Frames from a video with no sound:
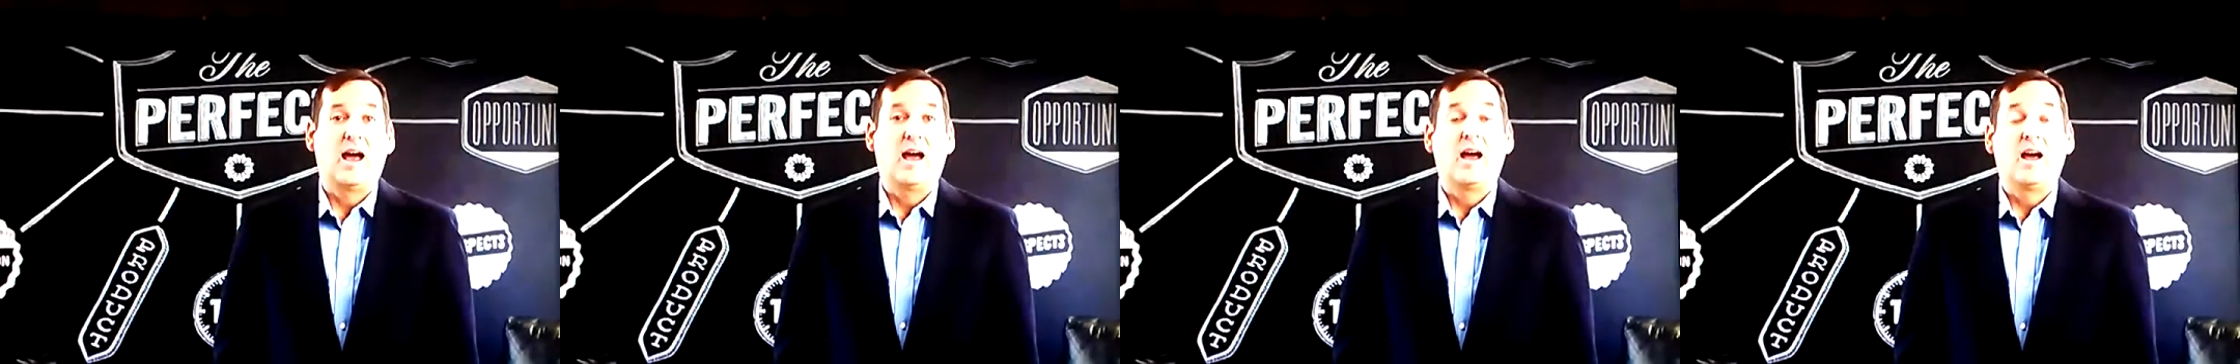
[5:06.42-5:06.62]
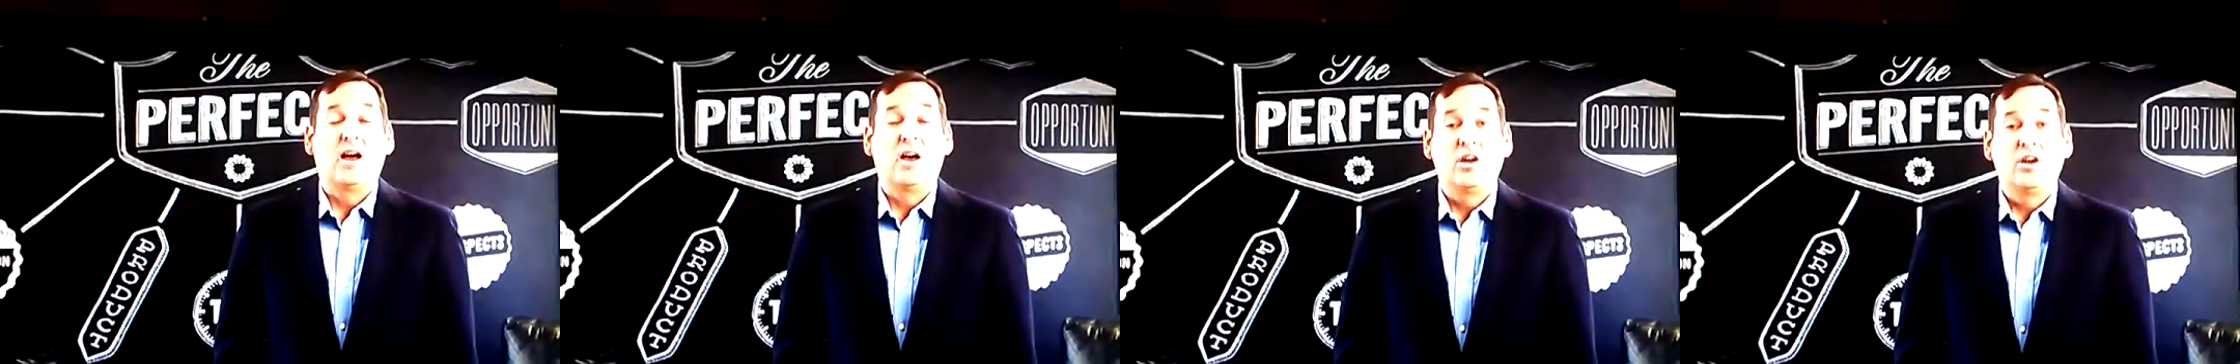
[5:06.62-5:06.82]

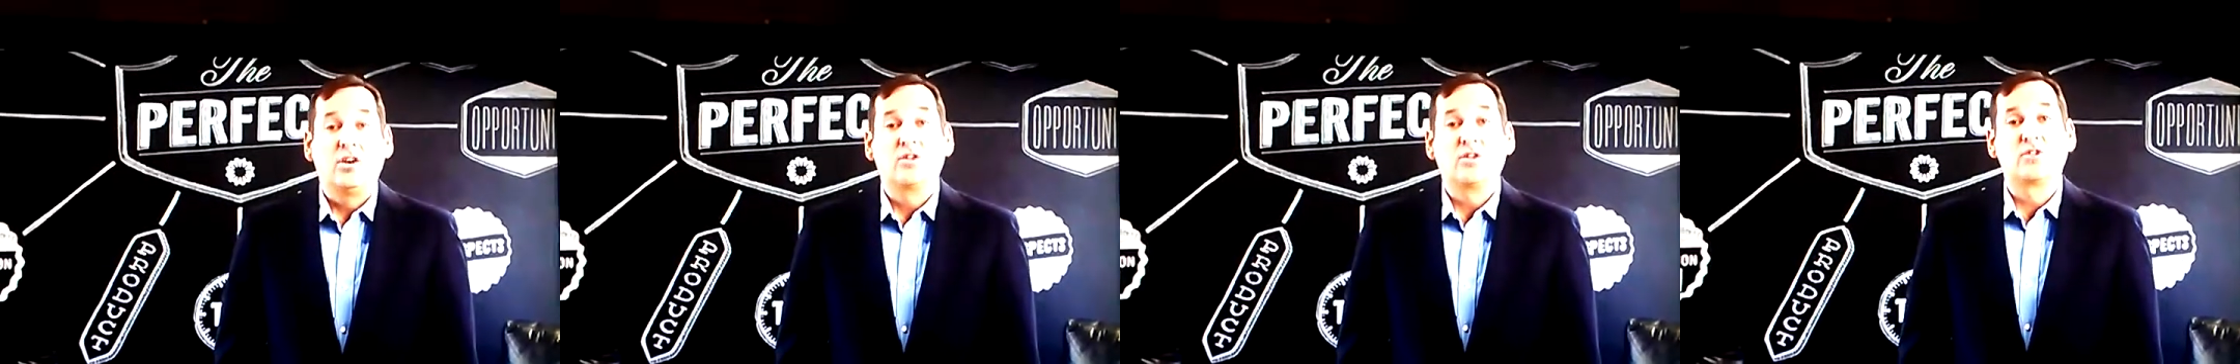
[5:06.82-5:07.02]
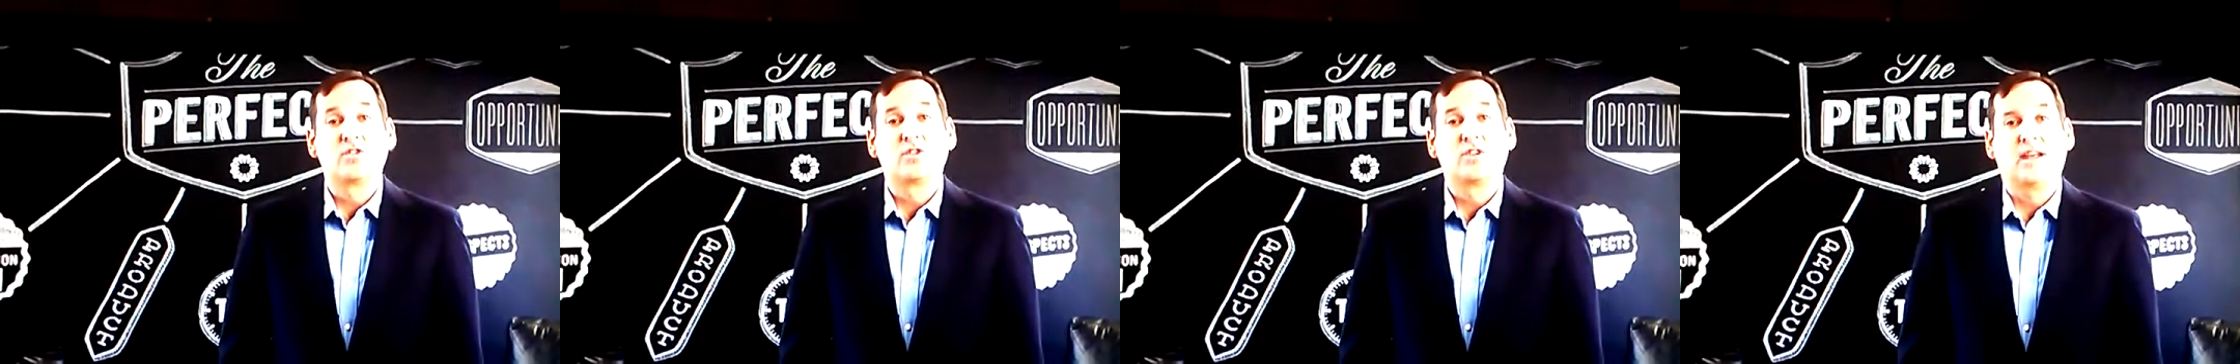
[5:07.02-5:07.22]
I
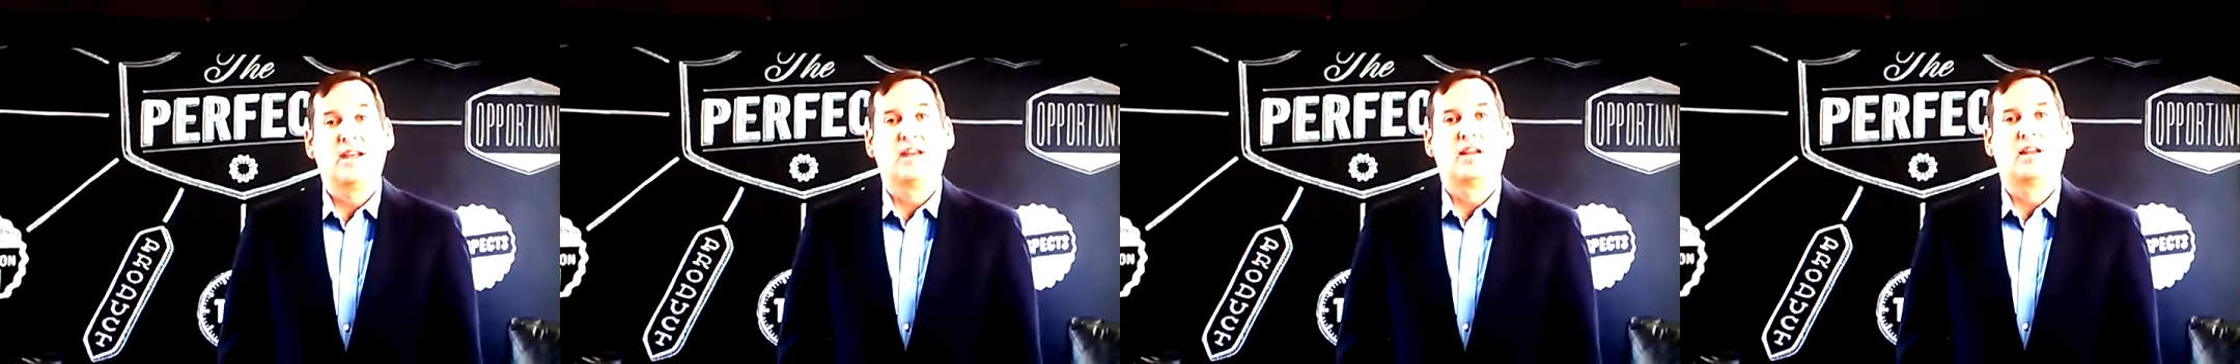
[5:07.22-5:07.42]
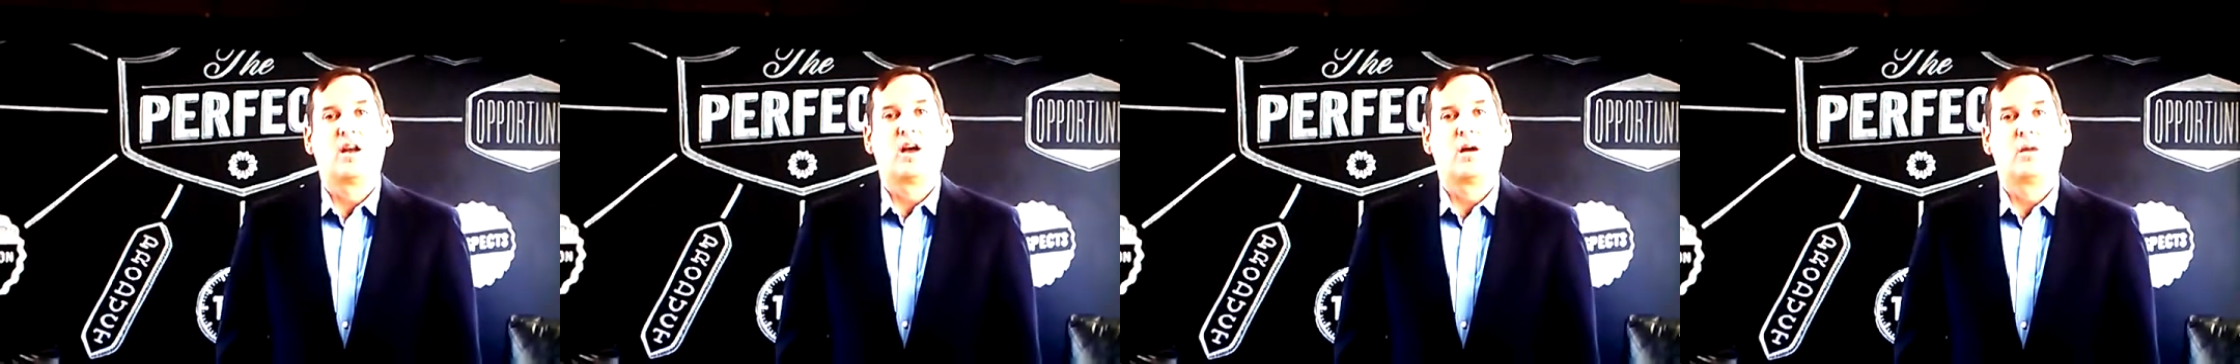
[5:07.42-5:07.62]

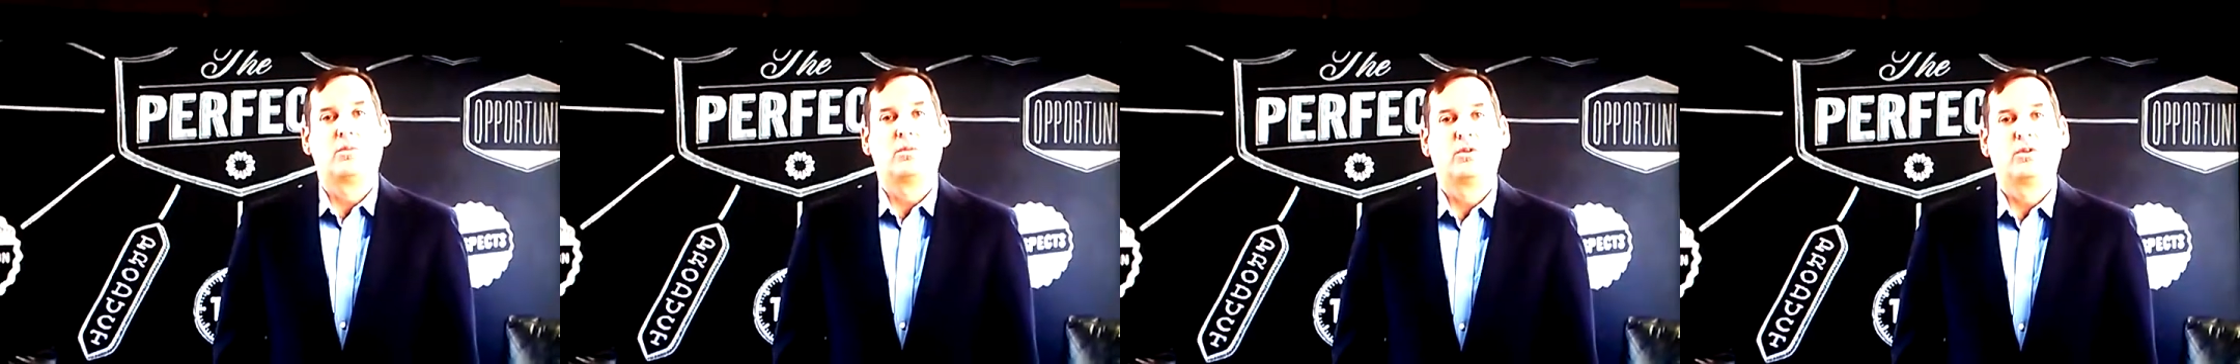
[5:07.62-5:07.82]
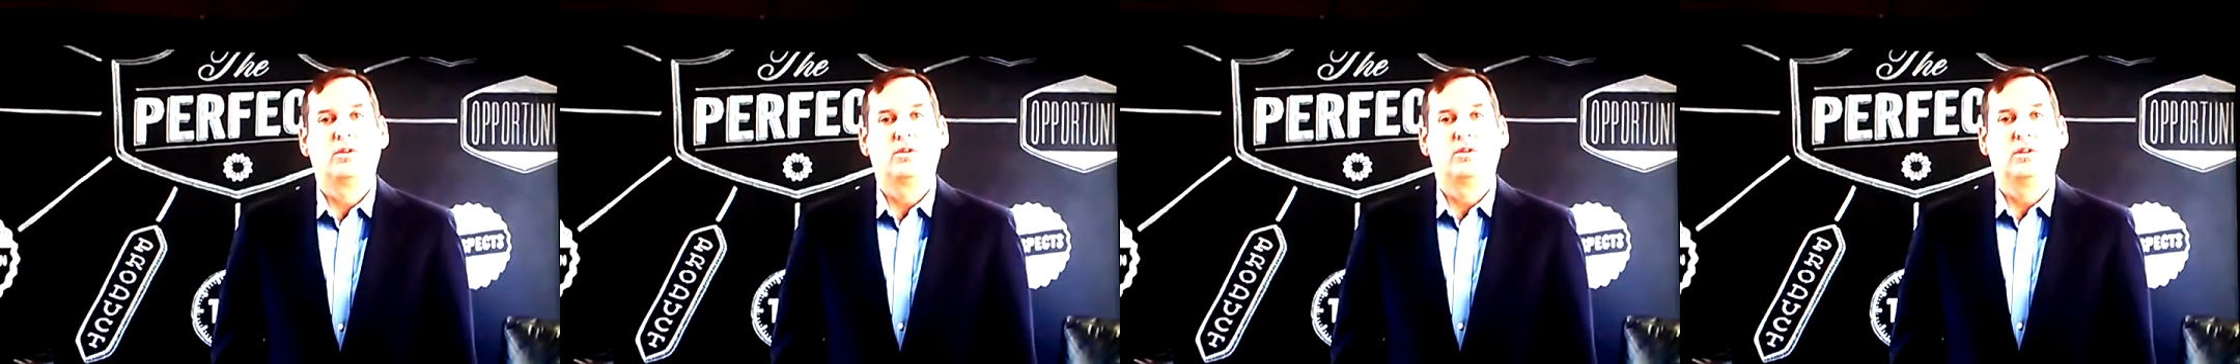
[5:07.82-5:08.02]
understand
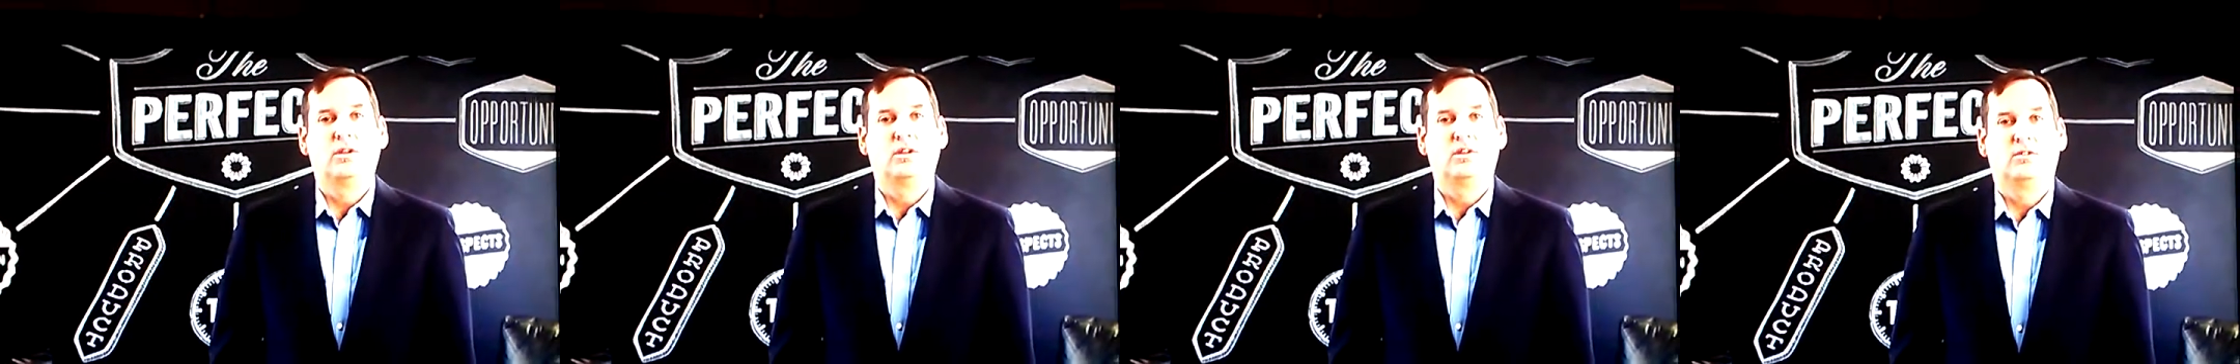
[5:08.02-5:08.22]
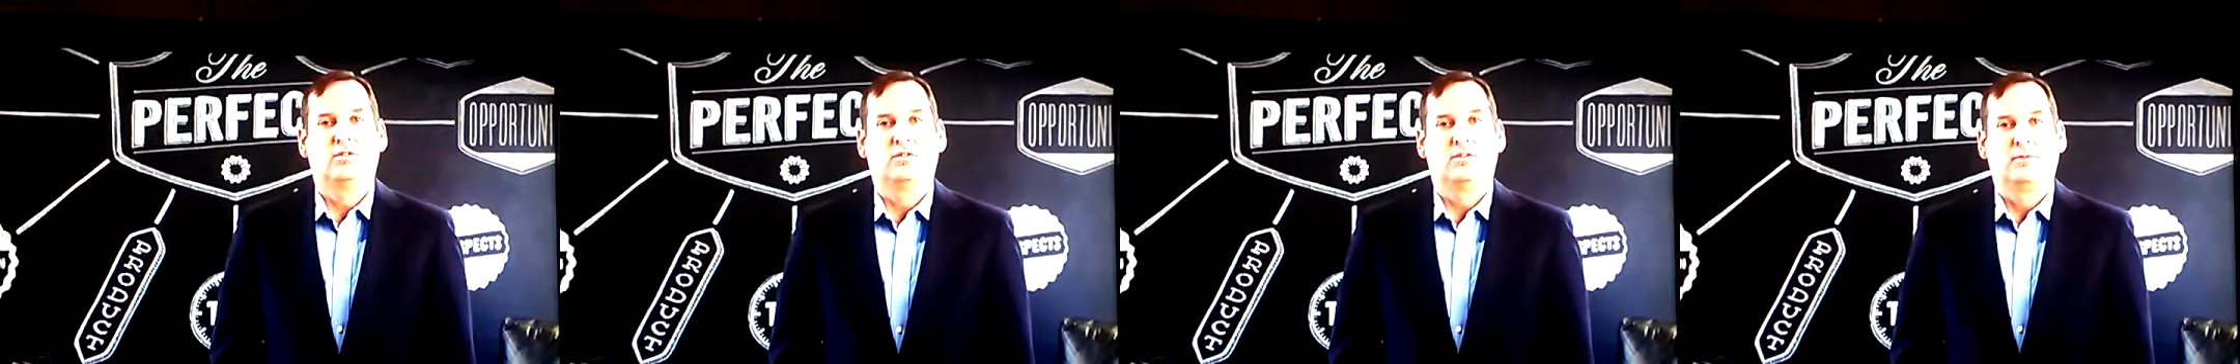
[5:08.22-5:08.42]

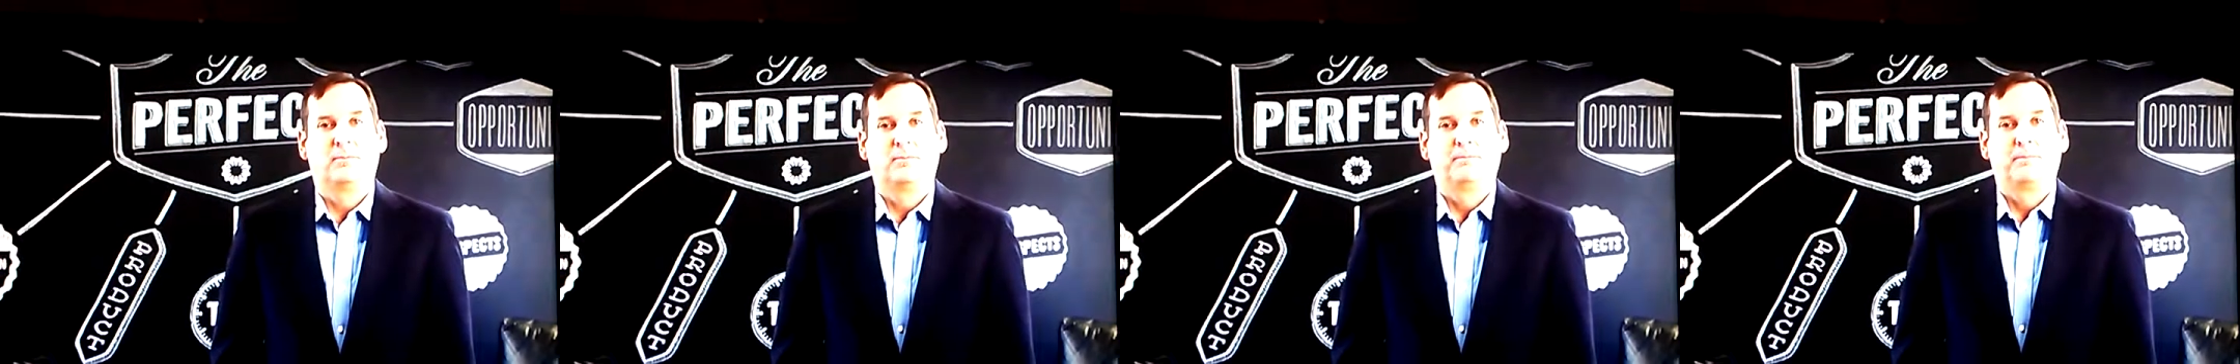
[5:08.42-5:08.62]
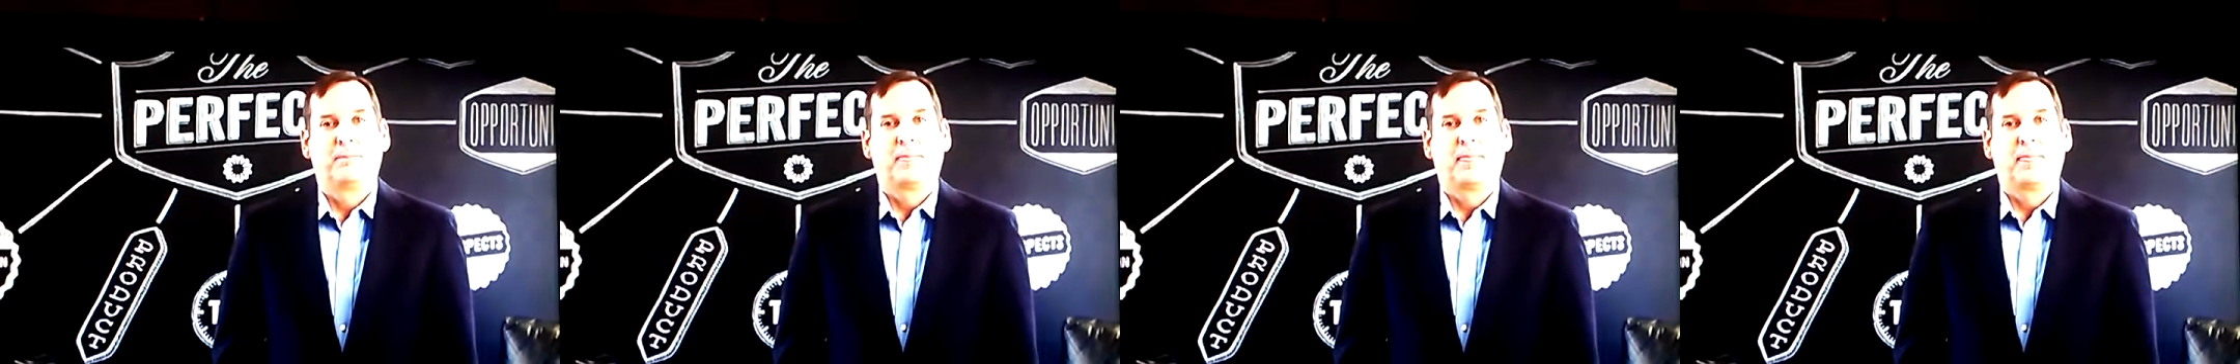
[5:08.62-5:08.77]
opportunities